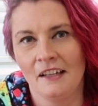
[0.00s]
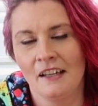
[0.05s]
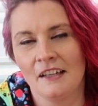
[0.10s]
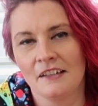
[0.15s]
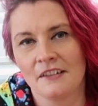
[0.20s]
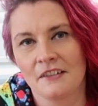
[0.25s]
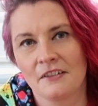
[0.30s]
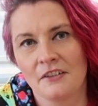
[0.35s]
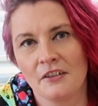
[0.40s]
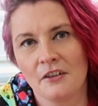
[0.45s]

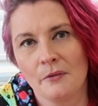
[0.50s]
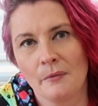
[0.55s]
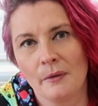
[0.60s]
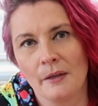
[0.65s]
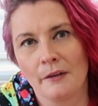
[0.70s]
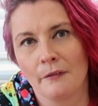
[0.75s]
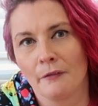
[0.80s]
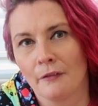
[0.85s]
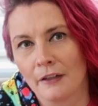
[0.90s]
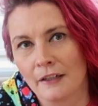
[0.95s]
It's a
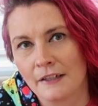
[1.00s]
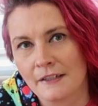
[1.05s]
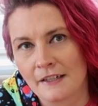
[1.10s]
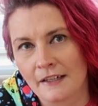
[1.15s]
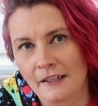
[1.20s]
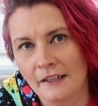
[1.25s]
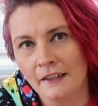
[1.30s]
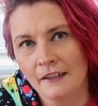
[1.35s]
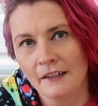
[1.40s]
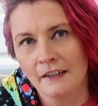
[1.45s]
2-week
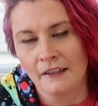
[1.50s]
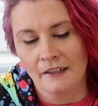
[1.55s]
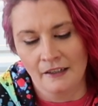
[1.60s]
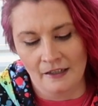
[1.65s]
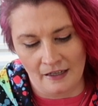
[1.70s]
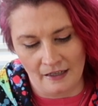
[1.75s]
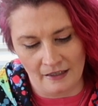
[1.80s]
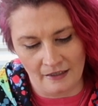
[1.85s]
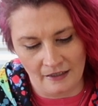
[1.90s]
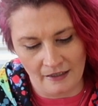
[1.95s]
reading,
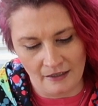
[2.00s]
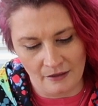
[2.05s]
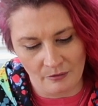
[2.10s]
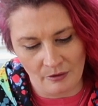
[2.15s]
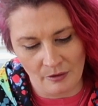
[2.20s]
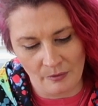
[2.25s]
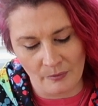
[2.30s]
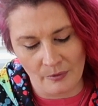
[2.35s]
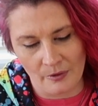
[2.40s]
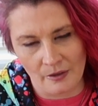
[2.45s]
and how
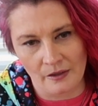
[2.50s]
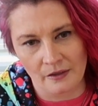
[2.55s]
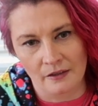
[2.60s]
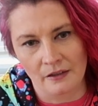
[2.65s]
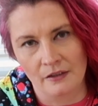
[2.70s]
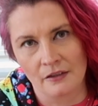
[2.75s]
I work,